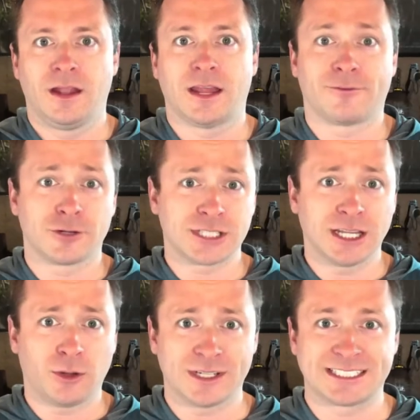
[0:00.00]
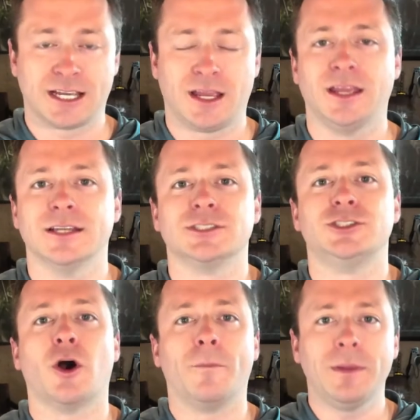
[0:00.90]
Now, the first thing that I want to say is
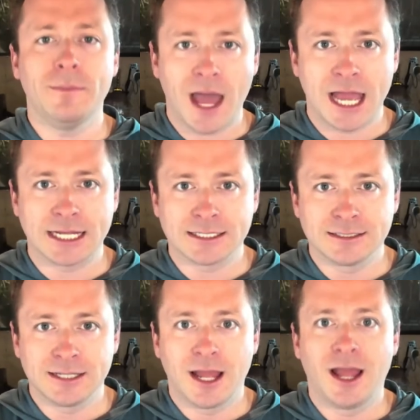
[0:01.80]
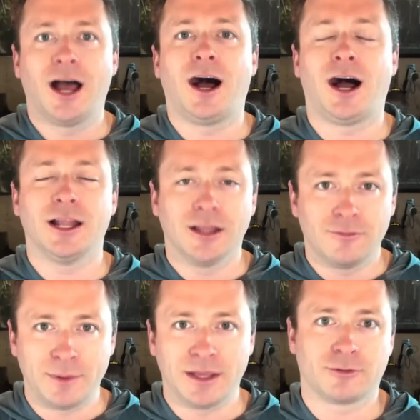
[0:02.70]
don't be mad I
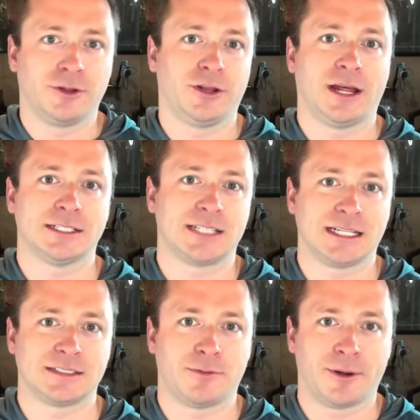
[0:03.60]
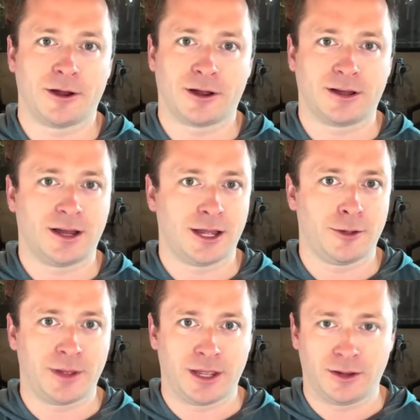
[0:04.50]
love being from the United States of America. I
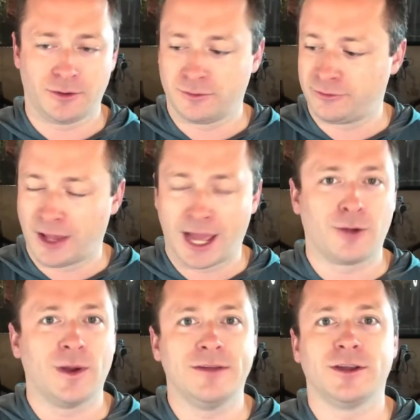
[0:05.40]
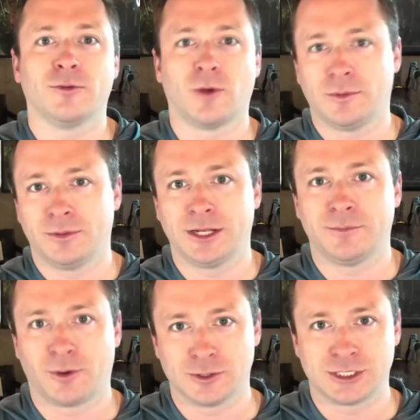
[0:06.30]
am a flag waving, red
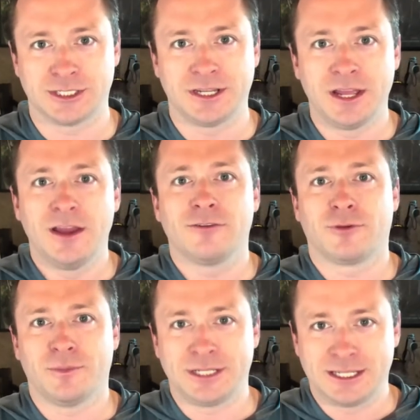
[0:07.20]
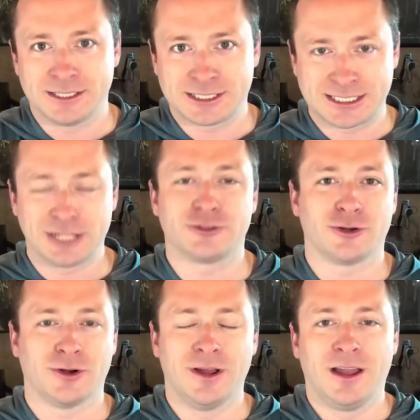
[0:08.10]
blooded person from the
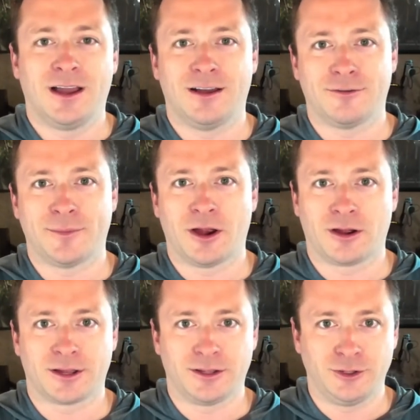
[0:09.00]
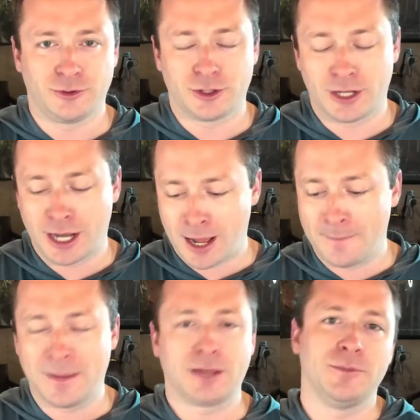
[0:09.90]
center of America. You could not
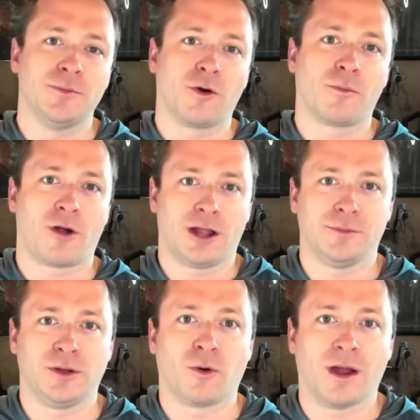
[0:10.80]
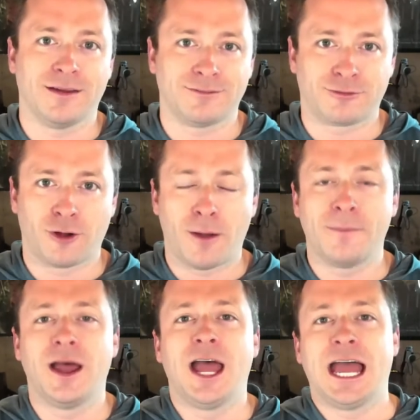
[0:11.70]
make me more proud to be where I am
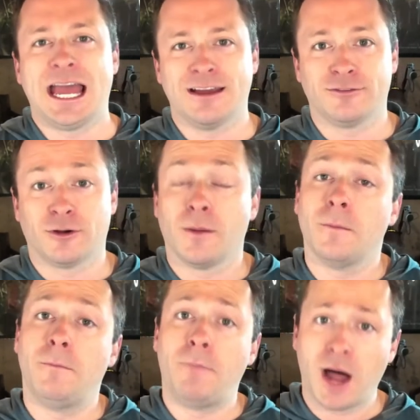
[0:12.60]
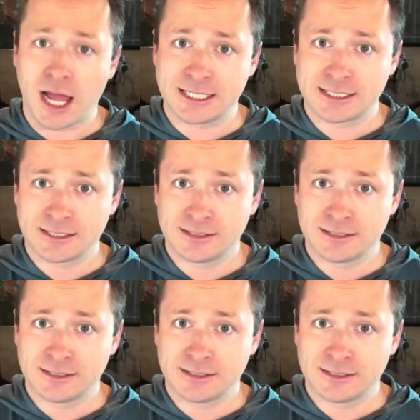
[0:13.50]
from ever. But